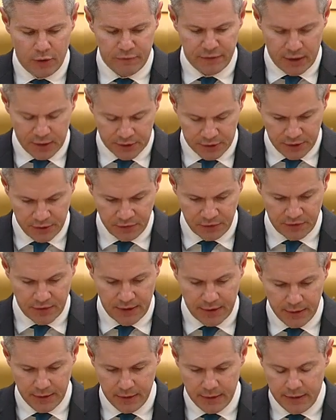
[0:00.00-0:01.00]
of
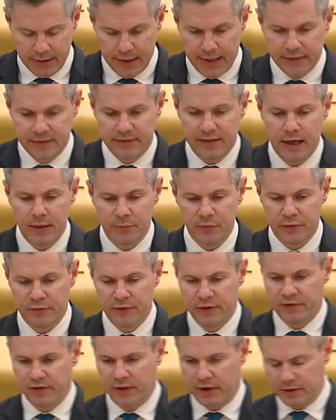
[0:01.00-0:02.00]
urgency. In terms
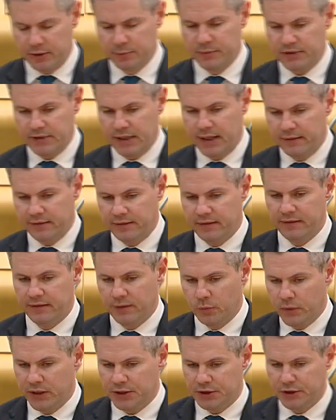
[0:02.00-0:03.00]
of the circumstances
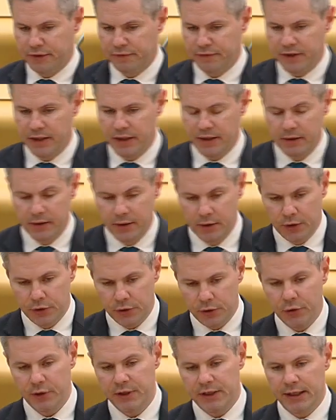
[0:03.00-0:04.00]
in which, if the
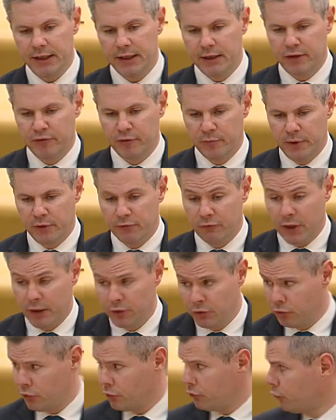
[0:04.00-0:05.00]
UK government
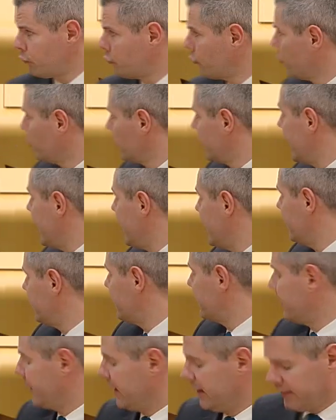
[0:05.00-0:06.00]
runs so
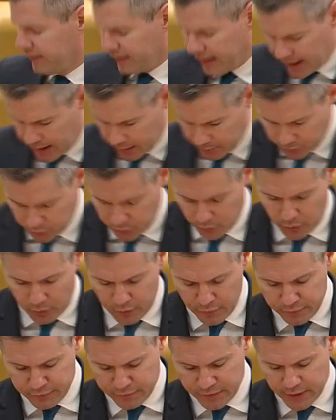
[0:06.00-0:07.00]
late in terms
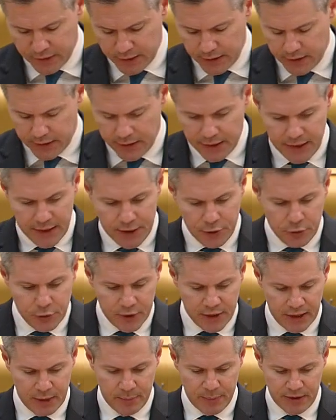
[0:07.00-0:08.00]
of a
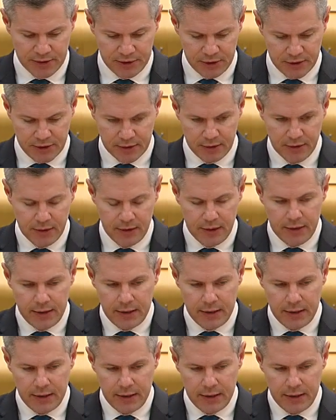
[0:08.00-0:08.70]
UK budget,